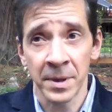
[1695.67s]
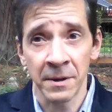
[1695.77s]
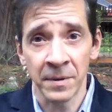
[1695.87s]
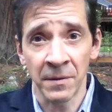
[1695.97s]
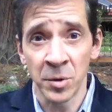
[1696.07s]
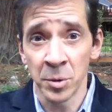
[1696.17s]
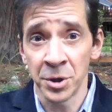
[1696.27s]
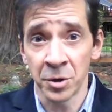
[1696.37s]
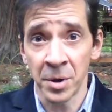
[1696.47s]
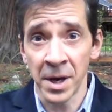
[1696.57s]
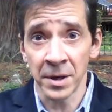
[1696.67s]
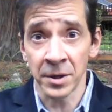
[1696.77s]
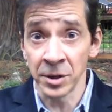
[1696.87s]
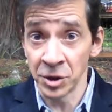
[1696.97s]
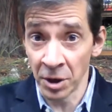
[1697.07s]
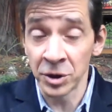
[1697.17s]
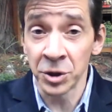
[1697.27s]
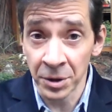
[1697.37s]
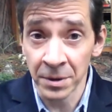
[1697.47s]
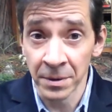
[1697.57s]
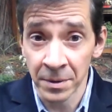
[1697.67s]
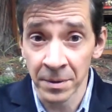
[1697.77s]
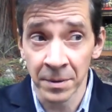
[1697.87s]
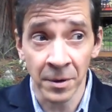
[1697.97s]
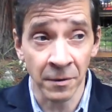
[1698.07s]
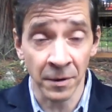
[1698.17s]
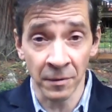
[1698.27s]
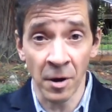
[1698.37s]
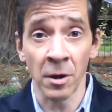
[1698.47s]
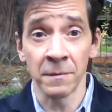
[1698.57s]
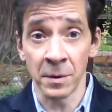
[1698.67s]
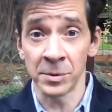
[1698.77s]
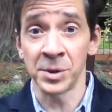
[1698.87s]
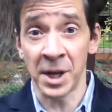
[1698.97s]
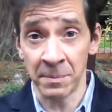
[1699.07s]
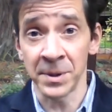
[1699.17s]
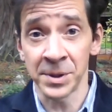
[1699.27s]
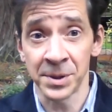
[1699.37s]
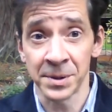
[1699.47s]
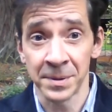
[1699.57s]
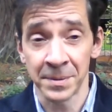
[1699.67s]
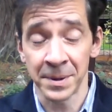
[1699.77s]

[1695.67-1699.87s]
if you were to create a conjunction of all of those statements,